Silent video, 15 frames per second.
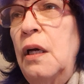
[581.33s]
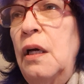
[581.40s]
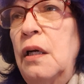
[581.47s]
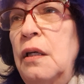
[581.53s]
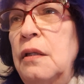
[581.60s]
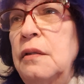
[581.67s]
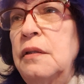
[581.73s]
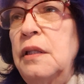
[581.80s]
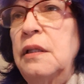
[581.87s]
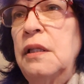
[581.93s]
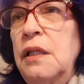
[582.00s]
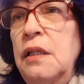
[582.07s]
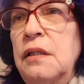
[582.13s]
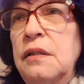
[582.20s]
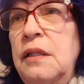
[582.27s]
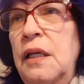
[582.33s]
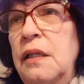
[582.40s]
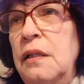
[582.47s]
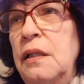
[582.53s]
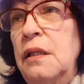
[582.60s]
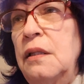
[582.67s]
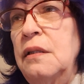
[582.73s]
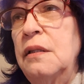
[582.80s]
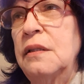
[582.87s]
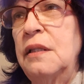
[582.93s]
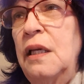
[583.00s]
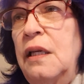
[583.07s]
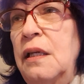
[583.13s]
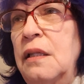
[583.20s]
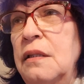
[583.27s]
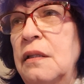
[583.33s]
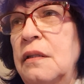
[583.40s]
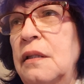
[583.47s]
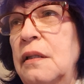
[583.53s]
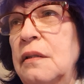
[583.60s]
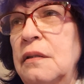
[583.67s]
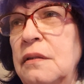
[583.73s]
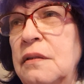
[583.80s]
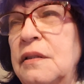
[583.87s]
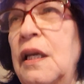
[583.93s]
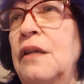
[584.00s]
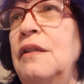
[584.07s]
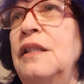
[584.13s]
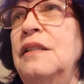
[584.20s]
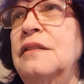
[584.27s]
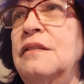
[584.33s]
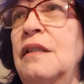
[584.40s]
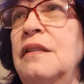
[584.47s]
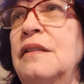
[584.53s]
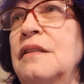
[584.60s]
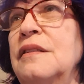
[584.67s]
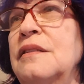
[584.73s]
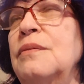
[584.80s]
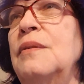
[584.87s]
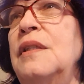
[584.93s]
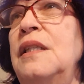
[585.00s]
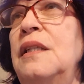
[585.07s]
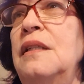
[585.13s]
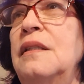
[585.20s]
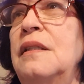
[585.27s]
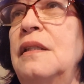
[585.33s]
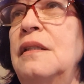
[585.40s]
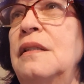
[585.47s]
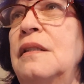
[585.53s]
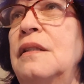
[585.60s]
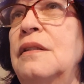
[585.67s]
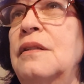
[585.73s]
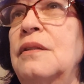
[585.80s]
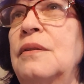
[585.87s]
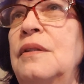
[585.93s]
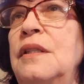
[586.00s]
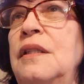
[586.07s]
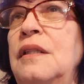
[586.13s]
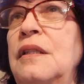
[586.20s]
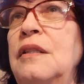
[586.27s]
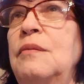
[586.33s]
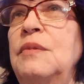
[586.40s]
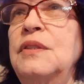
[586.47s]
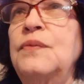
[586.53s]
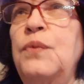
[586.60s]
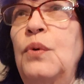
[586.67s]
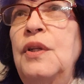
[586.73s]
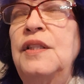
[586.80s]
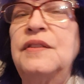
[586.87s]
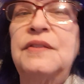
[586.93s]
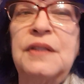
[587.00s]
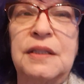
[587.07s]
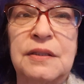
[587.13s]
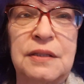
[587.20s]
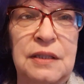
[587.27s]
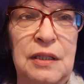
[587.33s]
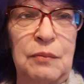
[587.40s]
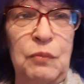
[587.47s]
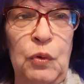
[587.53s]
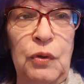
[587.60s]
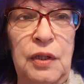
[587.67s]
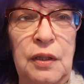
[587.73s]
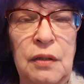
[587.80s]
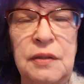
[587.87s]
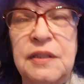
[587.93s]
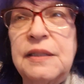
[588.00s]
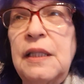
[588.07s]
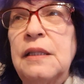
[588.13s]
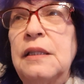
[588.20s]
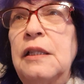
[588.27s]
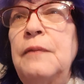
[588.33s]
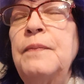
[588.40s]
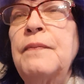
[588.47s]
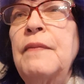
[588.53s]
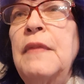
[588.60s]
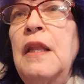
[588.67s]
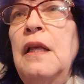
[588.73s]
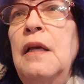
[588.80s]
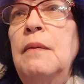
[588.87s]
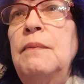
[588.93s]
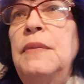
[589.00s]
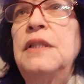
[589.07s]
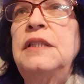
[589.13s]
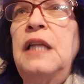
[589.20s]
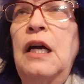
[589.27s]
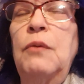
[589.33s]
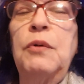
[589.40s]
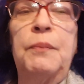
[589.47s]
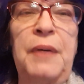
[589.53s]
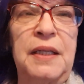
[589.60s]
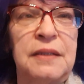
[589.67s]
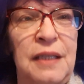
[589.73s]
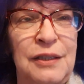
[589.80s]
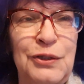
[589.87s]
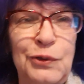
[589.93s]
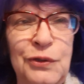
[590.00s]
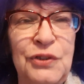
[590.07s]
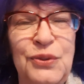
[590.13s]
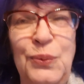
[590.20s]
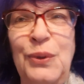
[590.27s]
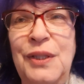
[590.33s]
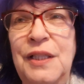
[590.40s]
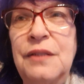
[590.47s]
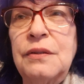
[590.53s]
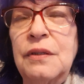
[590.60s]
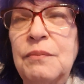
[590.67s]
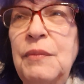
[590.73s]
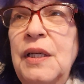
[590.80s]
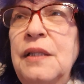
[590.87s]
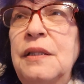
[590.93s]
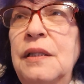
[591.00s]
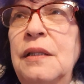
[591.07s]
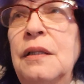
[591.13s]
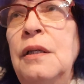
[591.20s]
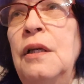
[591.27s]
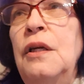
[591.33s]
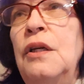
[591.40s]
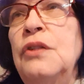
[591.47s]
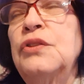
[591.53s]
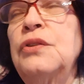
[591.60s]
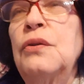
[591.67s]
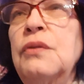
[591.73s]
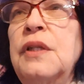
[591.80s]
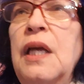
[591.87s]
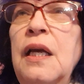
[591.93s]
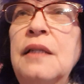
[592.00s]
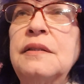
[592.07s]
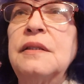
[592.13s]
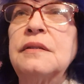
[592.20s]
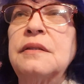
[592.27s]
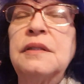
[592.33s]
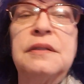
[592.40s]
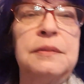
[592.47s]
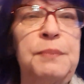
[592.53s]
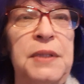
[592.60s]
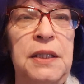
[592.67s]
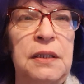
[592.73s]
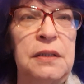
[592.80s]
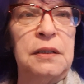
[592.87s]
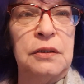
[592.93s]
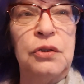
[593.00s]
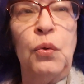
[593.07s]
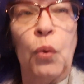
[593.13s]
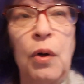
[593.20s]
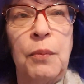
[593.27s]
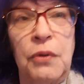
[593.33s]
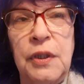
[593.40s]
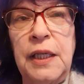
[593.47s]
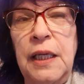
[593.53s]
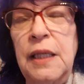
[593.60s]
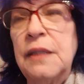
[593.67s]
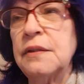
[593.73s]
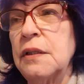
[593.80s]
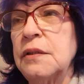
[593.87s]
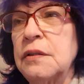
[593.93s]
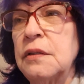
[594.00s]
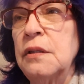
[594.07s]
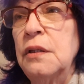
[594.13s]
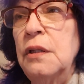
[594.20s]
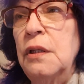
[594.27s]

The day ended at Saturday. It started at 20. It ended at 30, and it was 46 in the morning on Sunday. But now we're back down to the 20s on Monday. So Kansas is being normal Kansas.